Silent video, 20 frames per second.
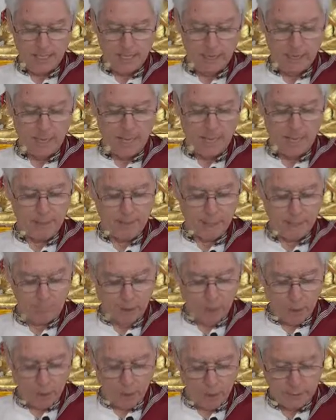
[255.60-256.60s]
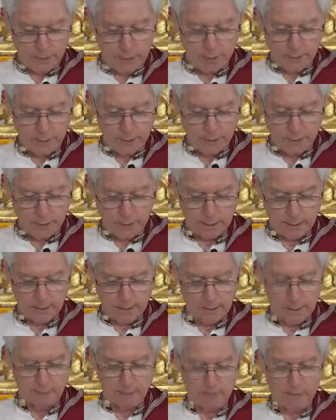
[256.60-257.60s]
His mind becomes concentrated,
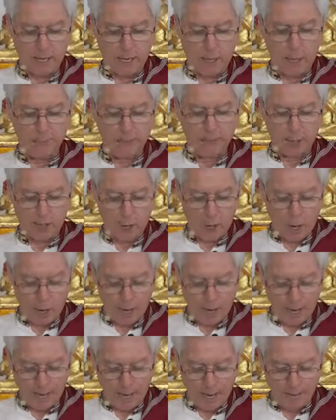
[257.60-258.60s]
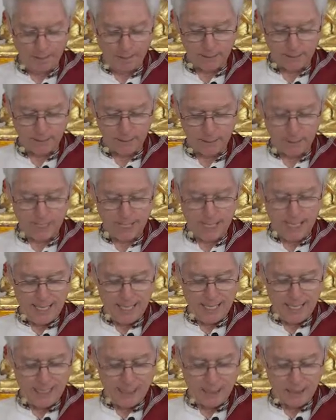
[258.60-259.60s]
his defilements are abandoned,
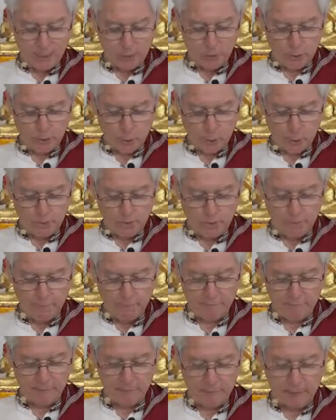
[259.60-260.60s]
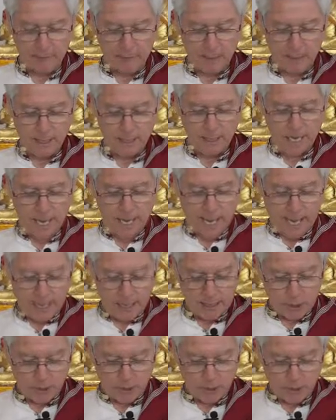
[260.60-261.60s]
he takes note of that fact.
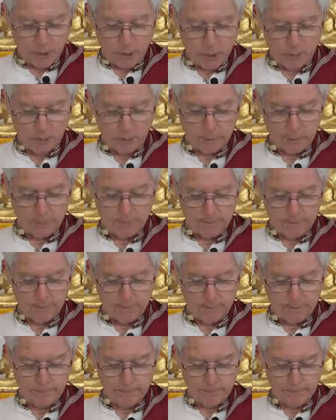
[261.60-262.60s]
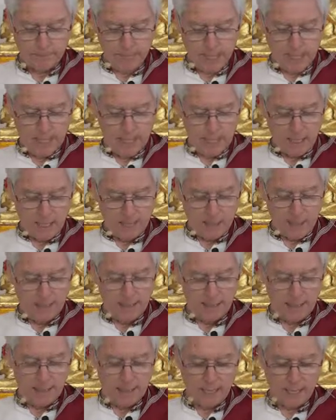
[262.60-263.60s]
As a result, he
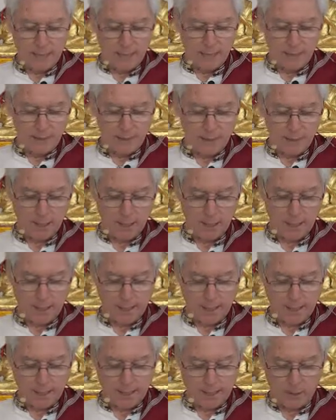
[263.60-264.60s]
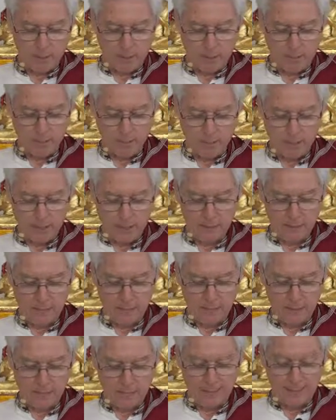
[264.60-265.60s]
abides in happiness here and now and is
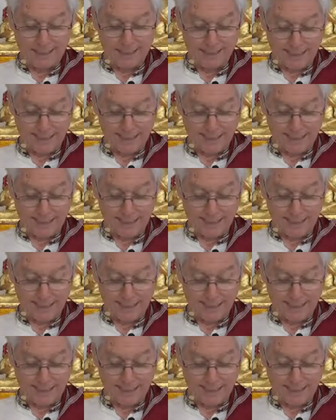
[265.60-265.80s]
mindful